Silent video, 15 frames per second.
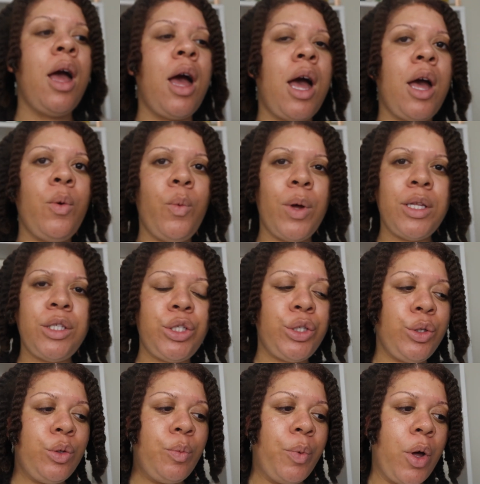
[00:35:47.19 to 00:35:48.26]
I want
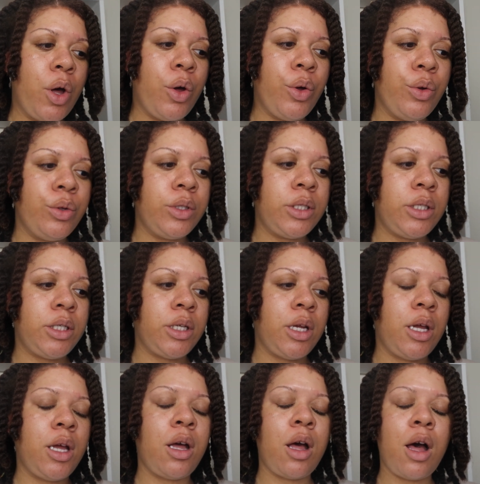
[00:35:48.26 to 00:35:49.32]
to post
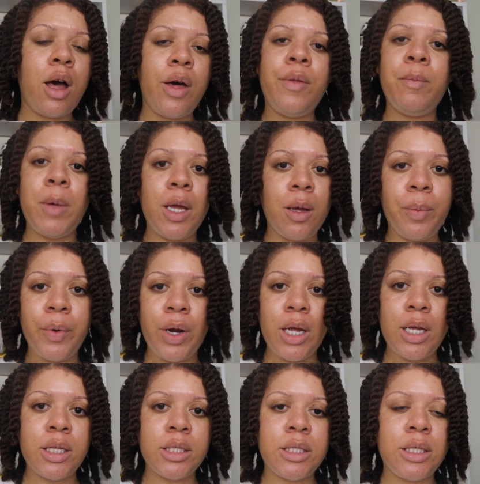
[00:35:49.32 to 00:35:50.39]
all the makeup
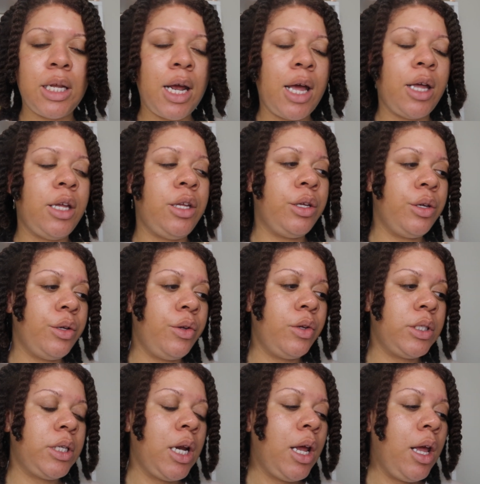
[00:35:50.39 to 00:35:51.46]
brands that I
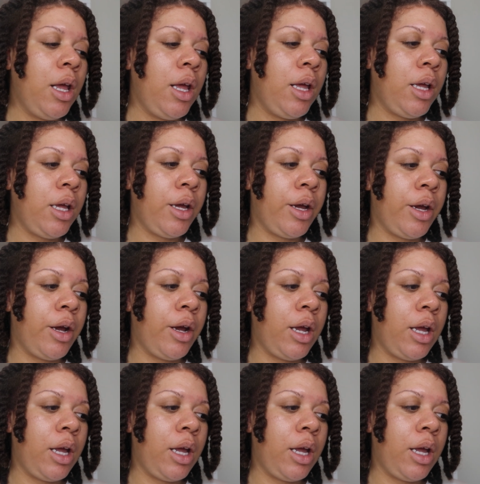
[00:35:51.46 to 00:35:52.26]
used here,